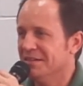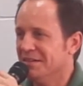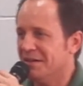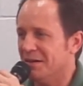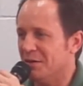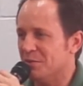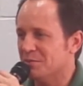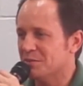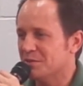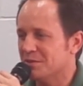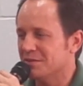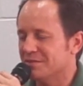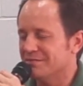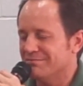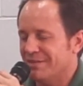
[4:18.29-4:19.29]
Um, so,
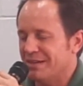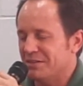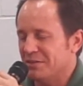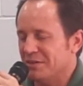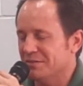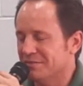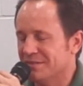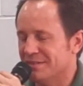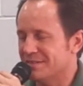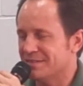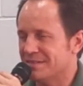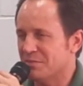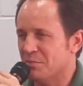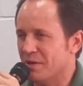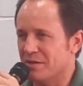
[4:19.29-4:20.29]
I don't know. It's
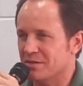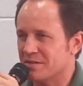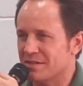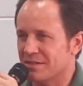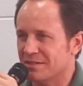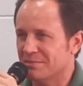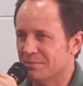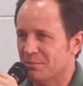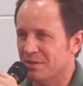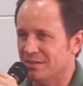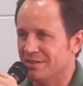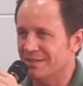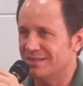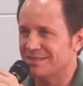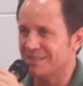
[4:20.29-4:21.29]
embarrassing, but
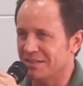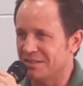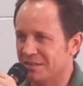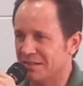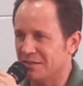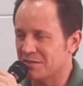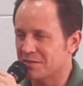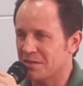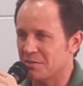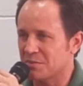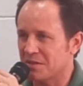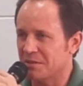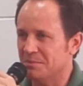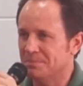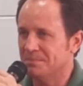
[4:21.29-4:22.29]
exciting at the same
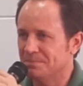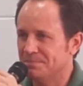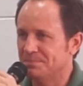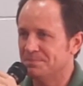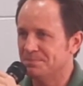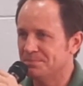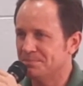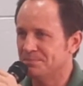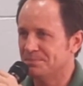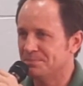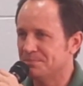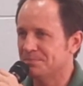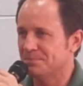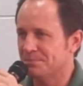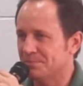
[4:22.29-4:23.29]
time. Yeah.
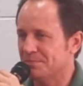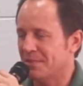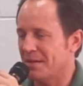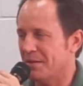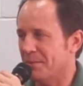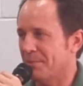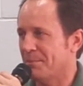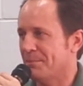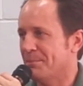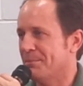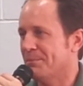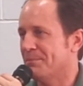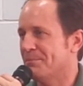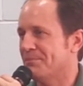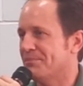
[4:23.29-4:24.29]
Great
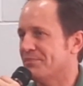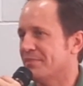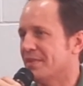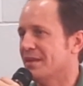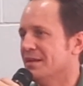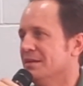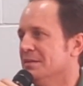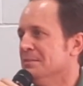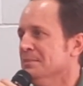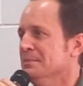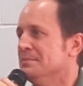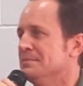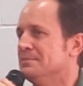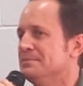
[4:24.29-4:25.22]
question. Any, anybody else?